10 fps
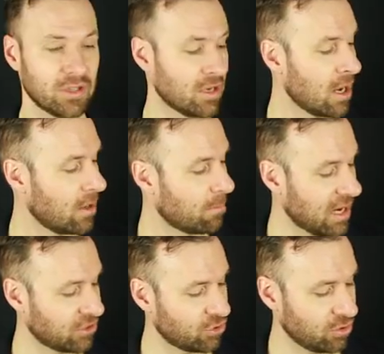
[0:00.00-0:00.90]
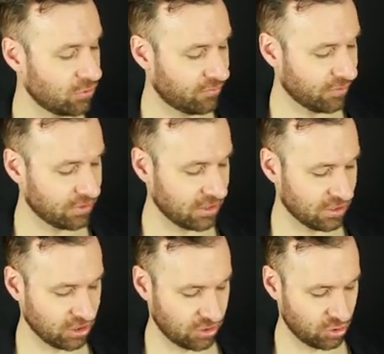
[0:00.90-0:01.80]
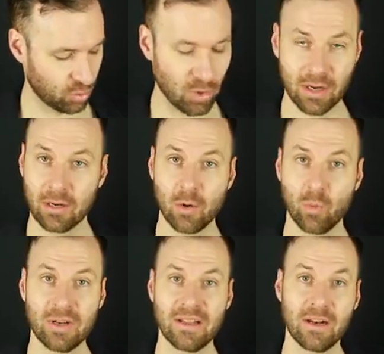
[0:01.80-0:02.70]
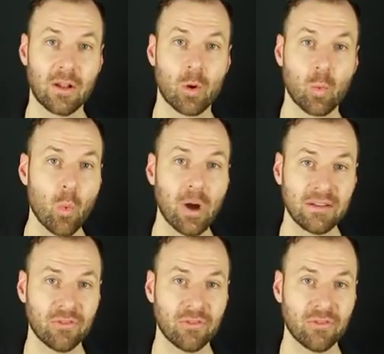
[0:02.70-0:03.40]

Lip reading: is make sure you first can just do what we did along one